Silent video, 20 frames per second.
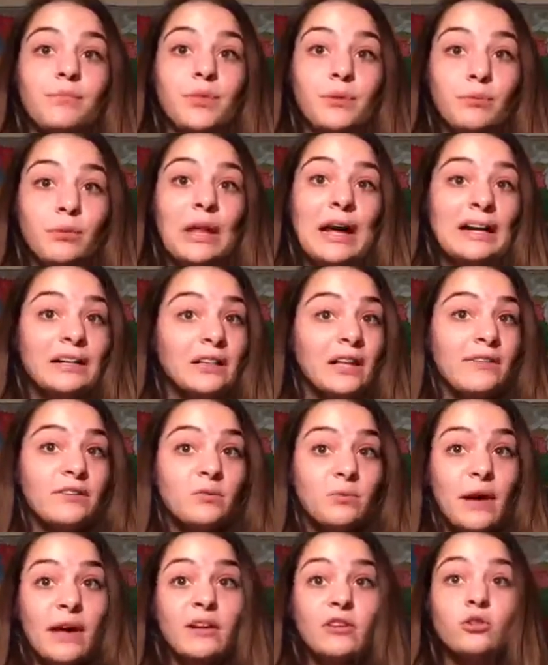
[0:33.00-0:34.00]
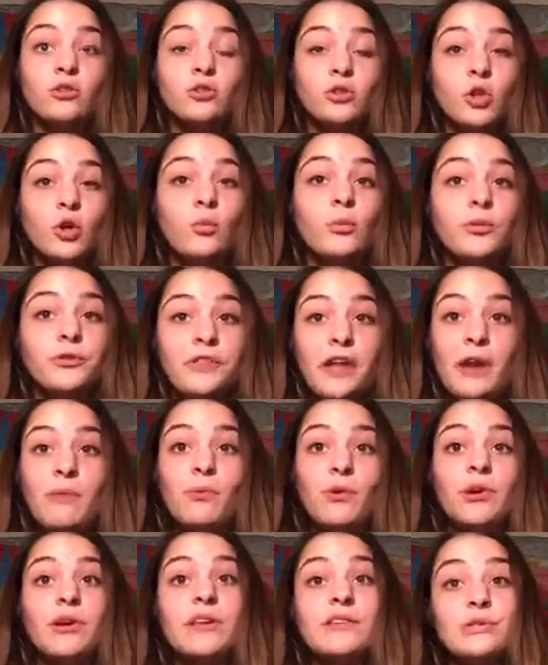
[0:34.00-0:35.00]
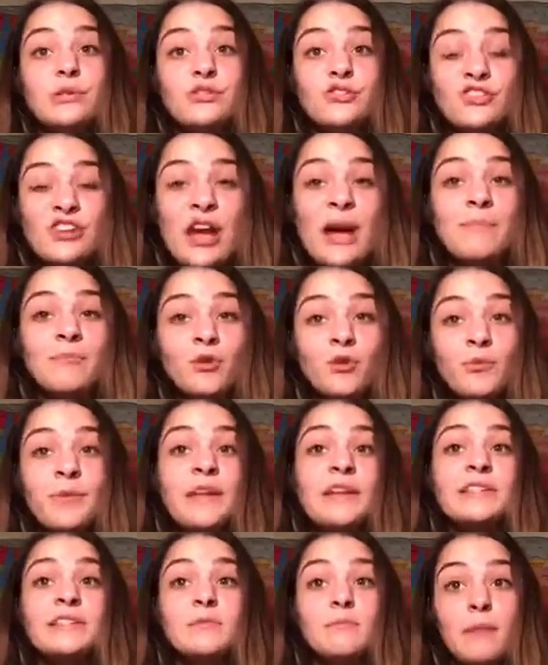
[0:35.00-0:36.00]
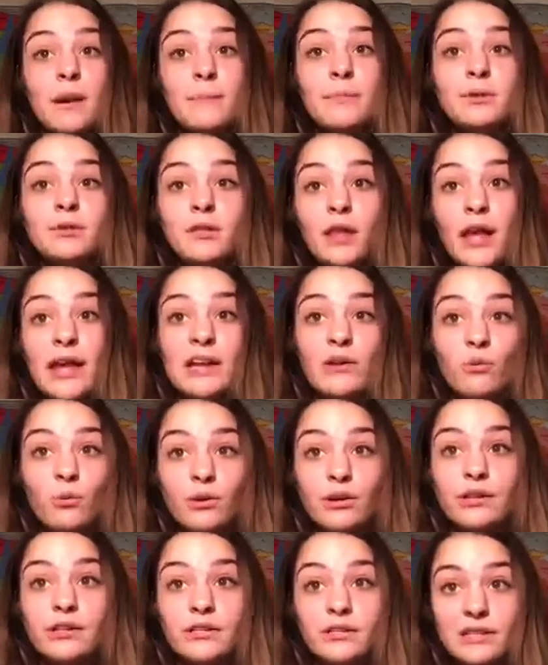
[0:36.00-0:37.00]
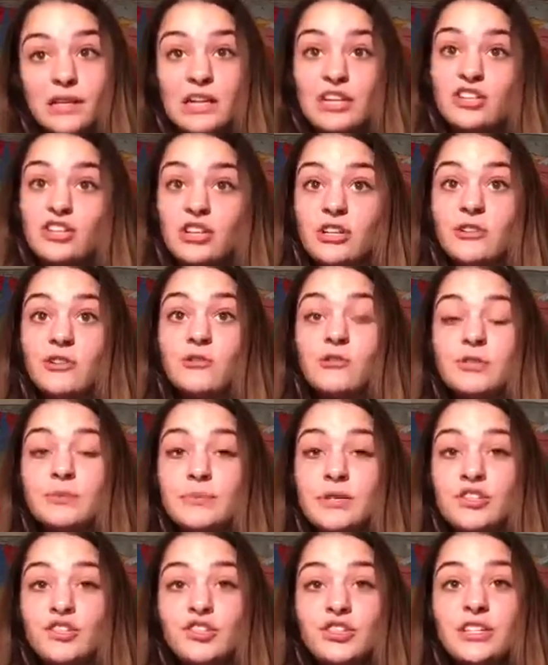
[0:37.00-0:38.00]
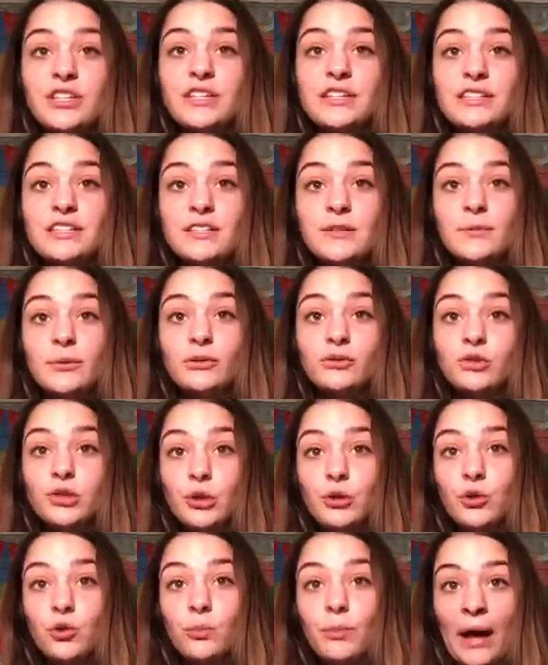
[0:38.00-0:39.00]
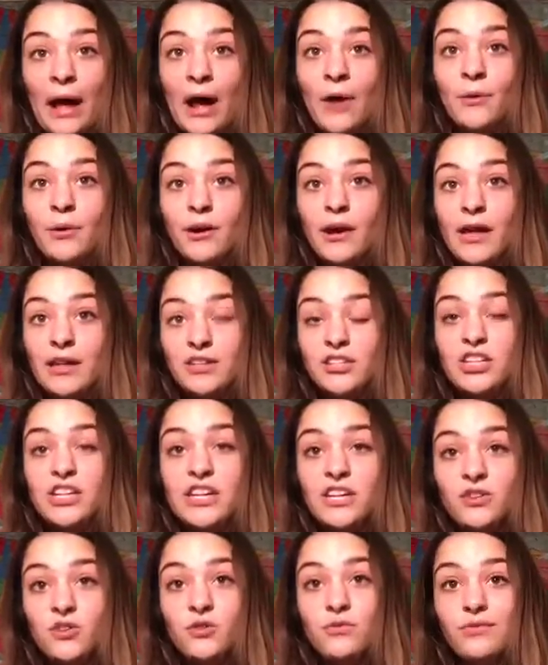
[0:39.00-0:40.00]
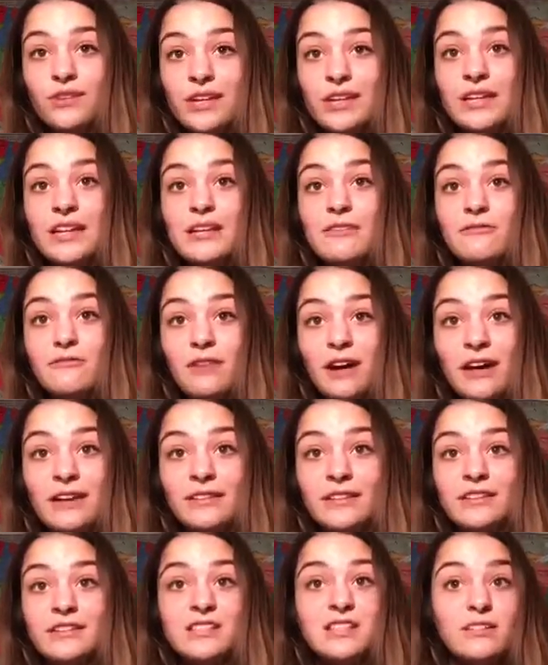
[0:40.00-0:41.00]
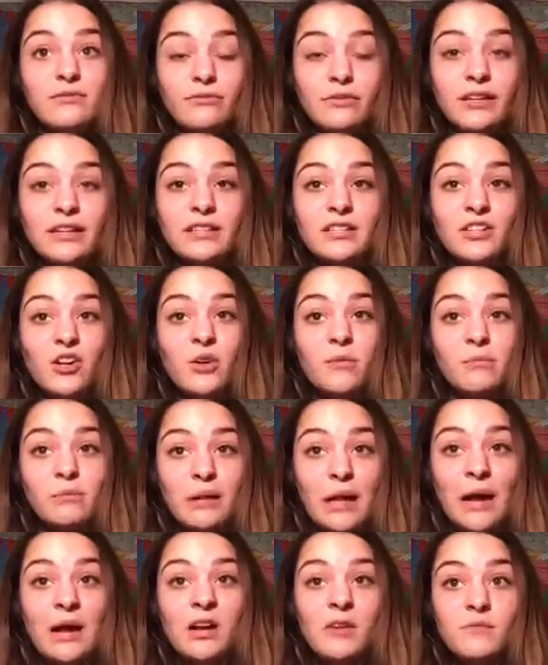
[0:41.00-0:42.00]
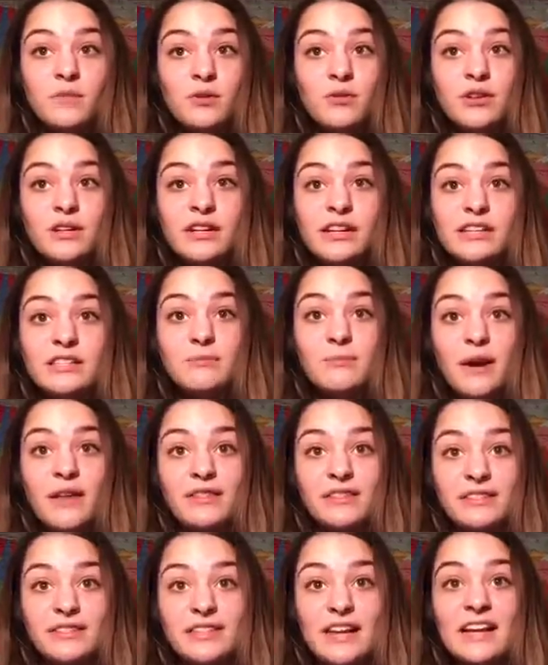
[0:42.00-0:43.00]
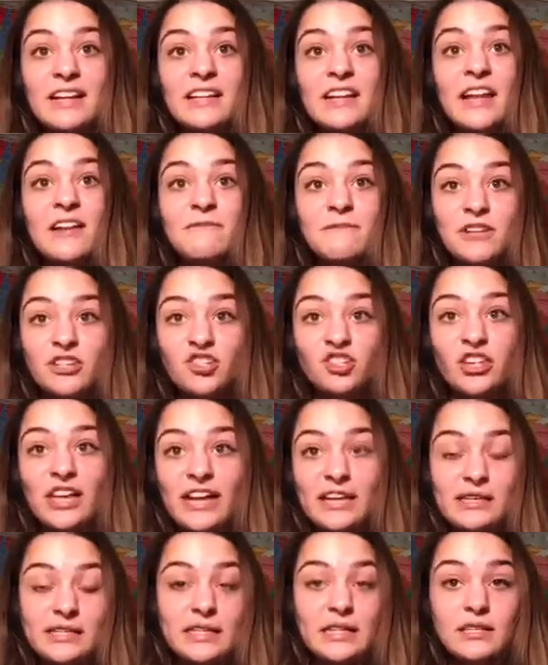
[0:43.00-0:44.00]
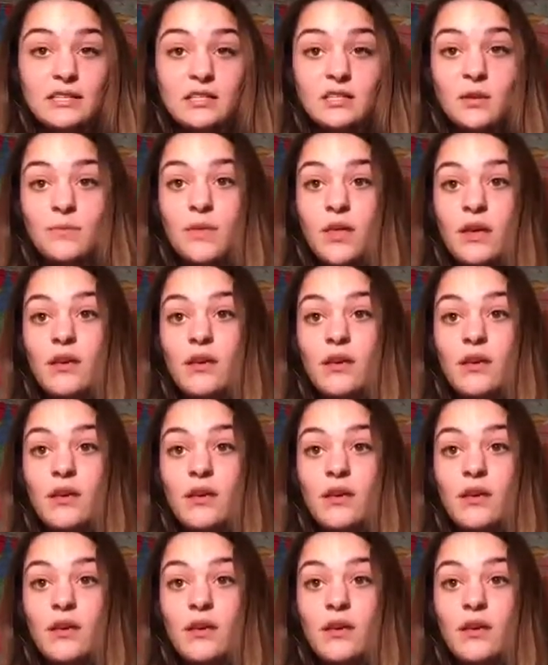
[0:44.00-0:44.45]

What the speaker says: the Black Lives Matter Global Network is a chapter-based, member-led organization whose mission is to build local power and to intervene in violence inflicted on Black communities by the state and vigilantes.